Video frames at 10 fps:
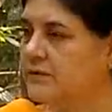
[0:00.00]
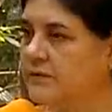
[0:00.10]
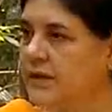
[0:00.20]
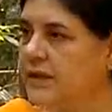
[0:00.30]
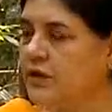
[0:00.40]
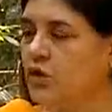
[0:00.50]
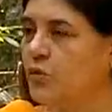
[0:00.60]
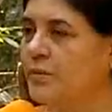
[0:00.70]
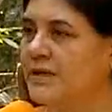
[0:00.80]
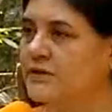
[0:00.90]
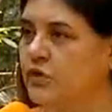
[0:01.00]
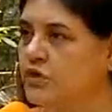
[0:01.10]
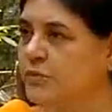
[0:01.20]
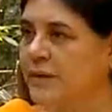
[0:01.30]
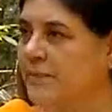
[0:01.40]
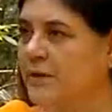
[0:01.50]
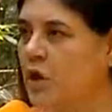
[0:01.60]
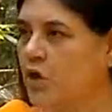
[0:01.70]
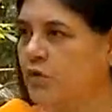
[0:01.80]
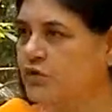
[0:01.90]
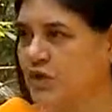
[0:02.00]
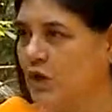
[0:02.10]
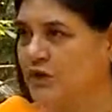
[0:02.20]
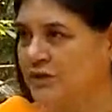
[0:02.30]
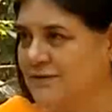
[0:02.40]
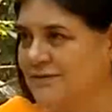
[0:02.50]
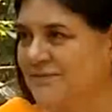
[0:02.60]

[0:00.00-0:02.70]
Three, nobody is going to become a cockroach doctor,